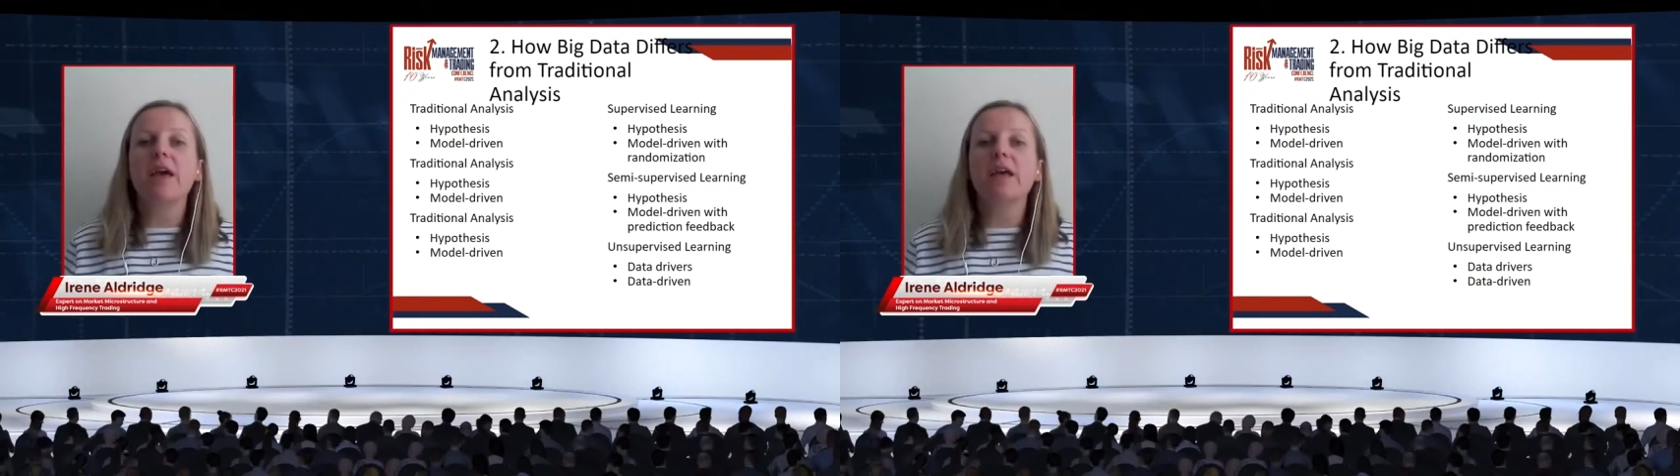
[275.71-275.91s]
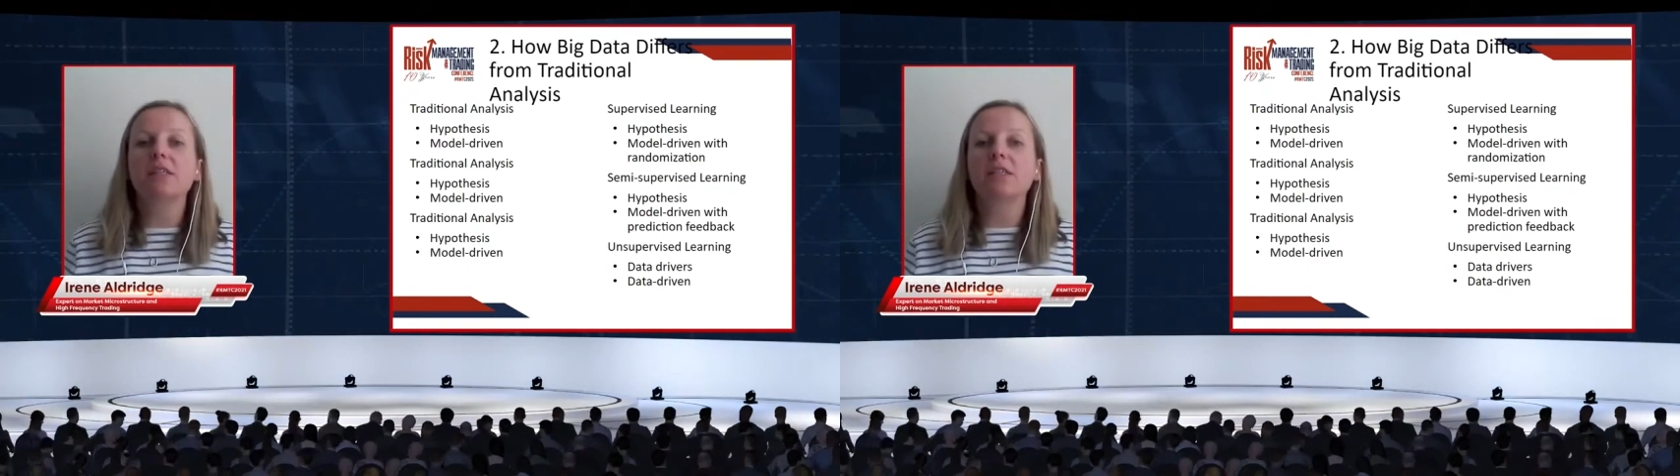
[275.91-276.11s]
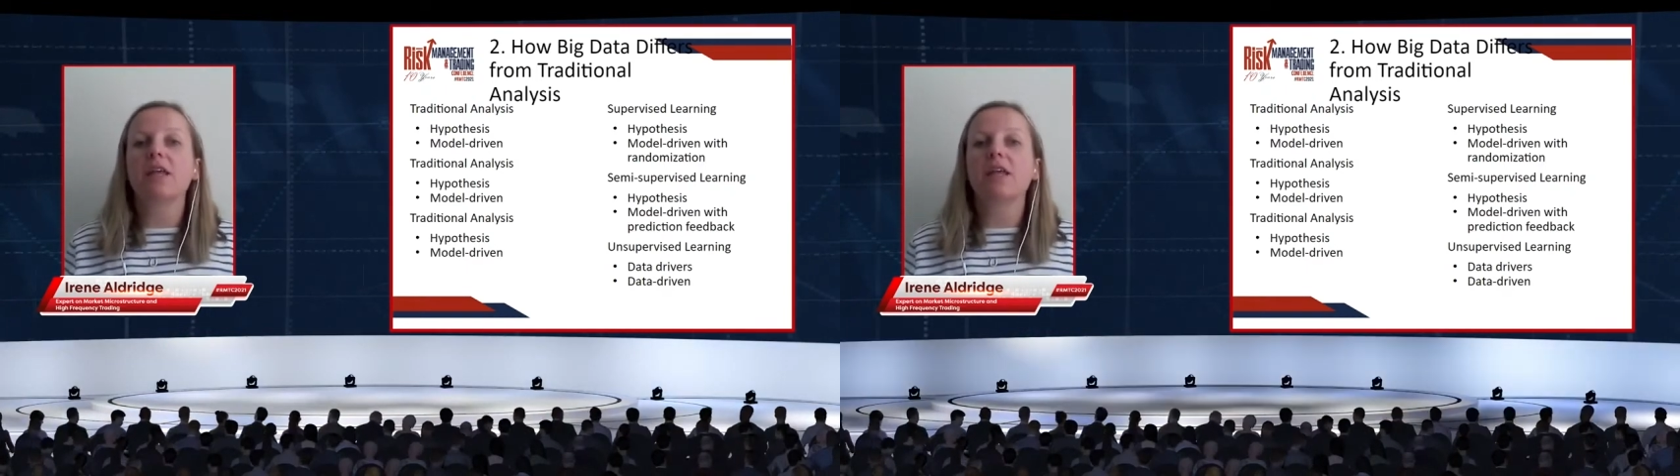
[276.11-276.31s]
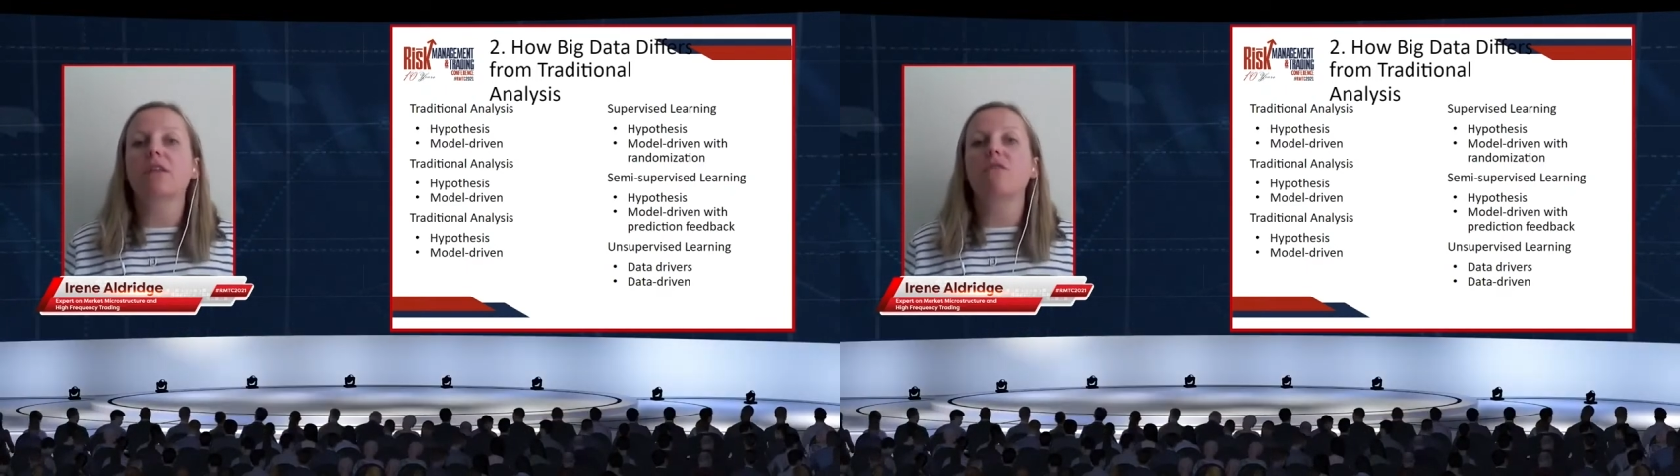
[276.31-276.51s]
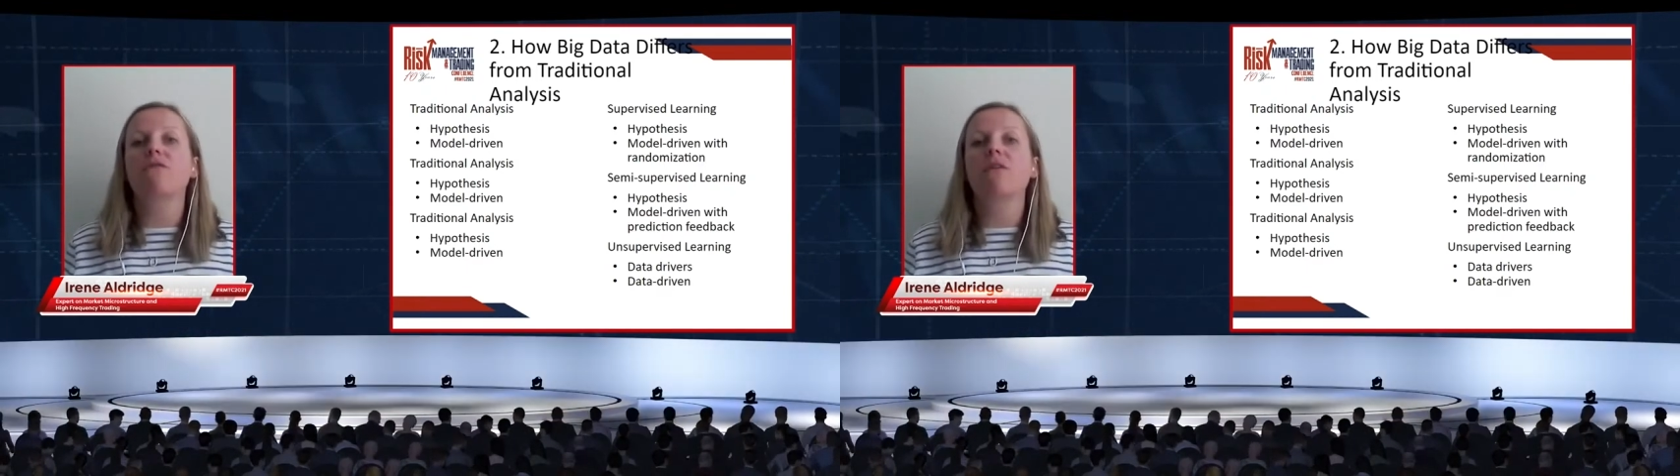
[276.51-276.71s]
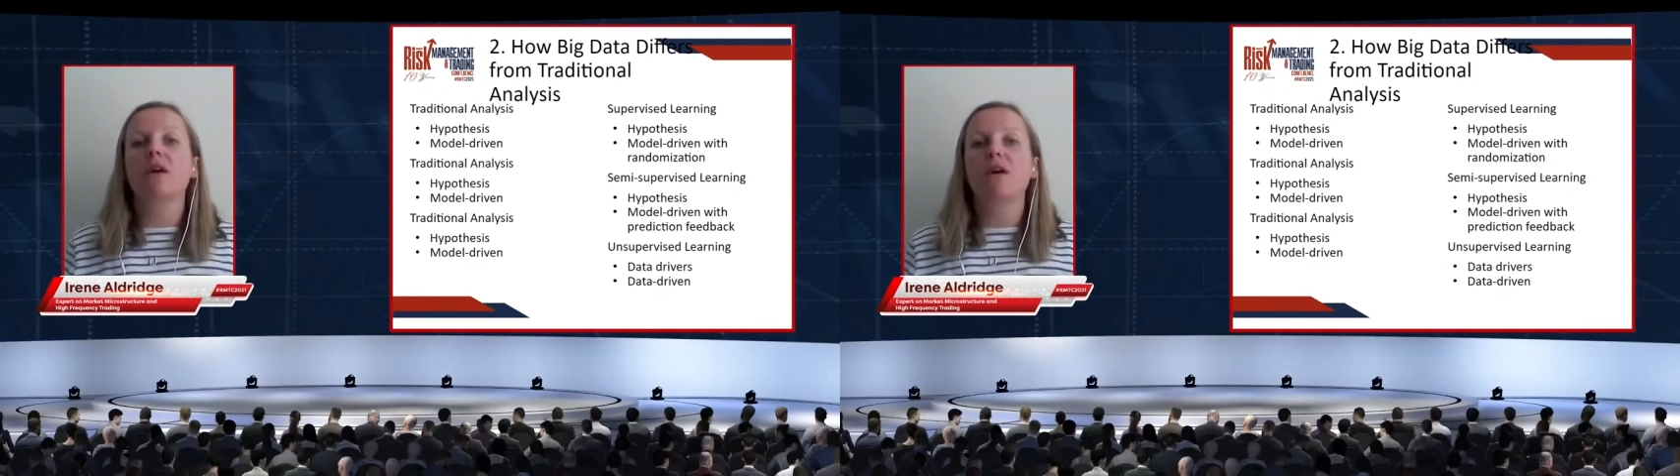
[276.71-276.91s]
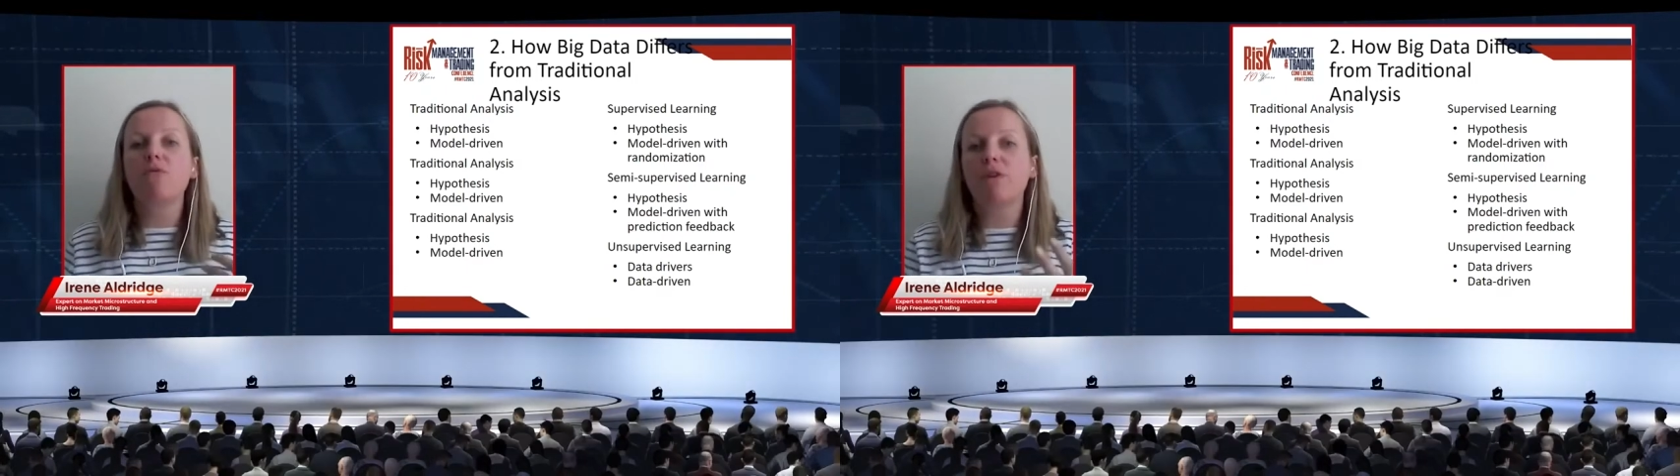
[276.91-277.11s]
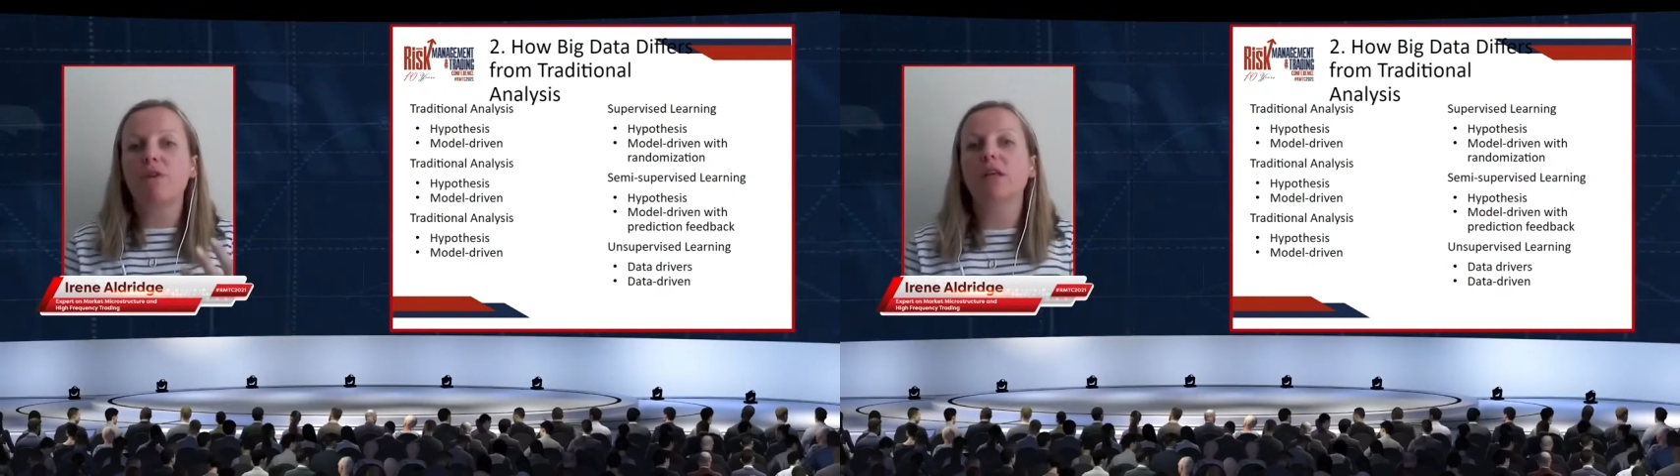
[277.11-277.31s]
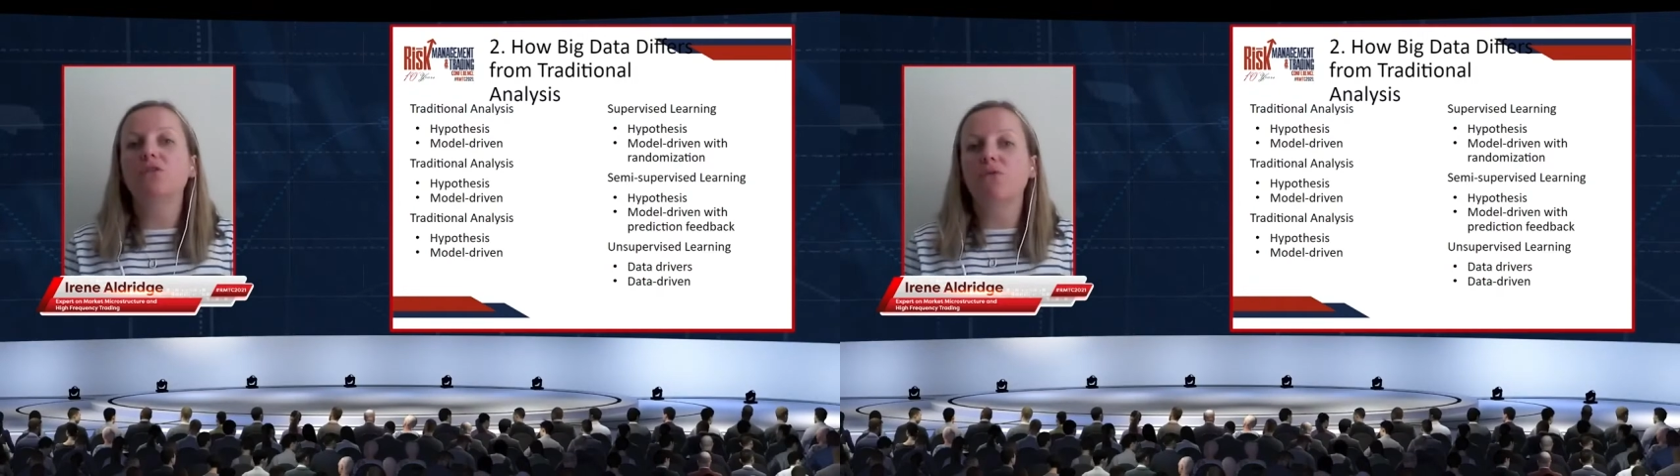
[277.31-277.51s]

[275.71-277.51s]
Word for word: instead of really